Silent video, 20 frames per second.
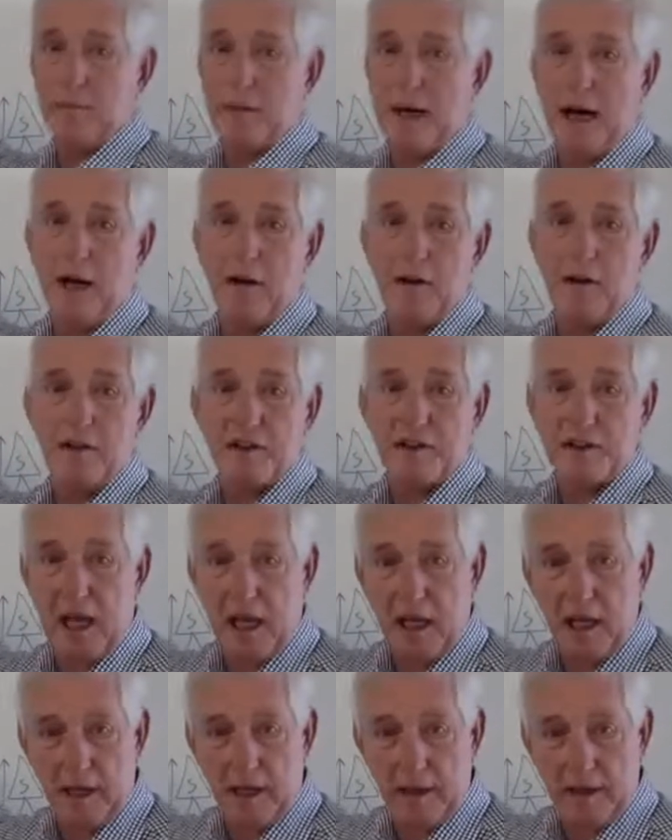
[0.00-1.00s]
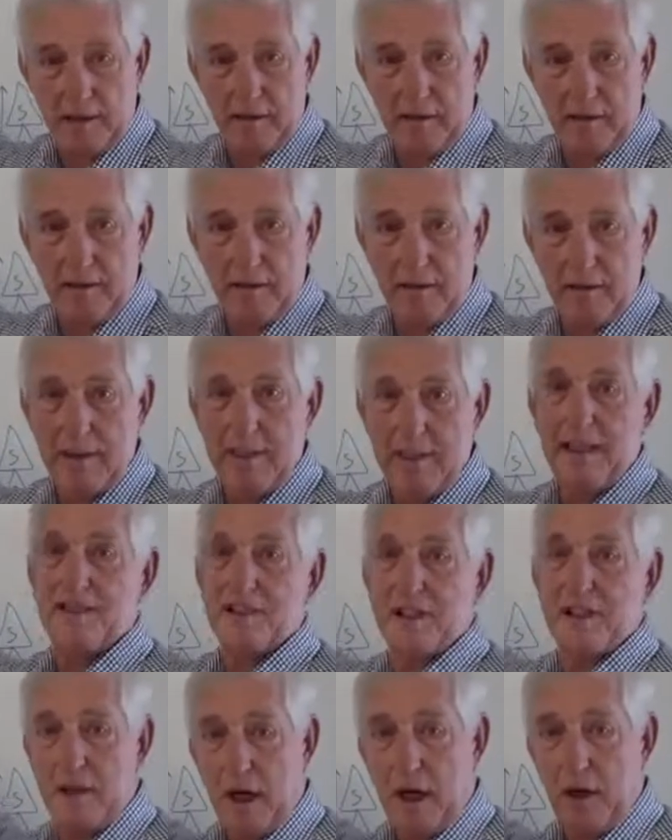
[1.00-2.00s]
about her son
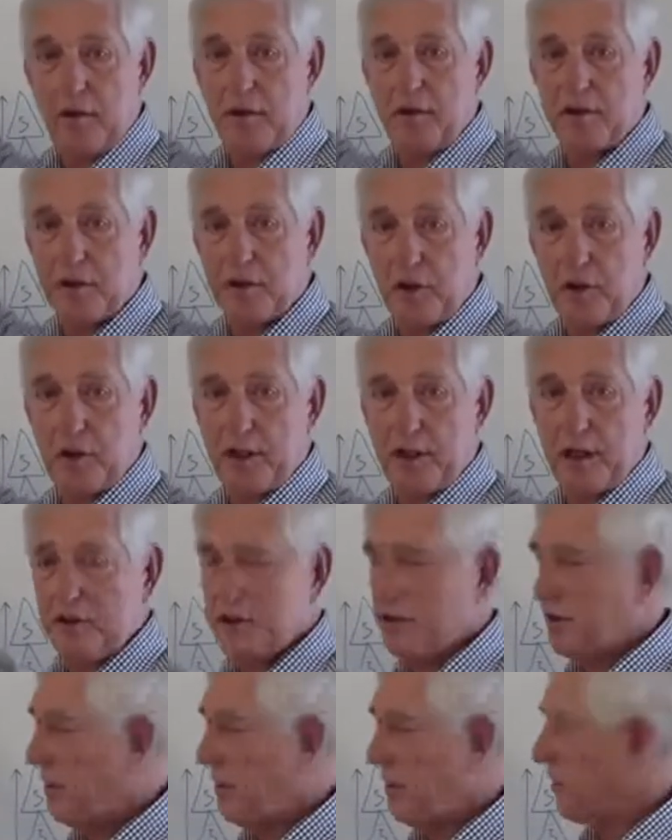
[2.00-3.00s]
is another circuit. So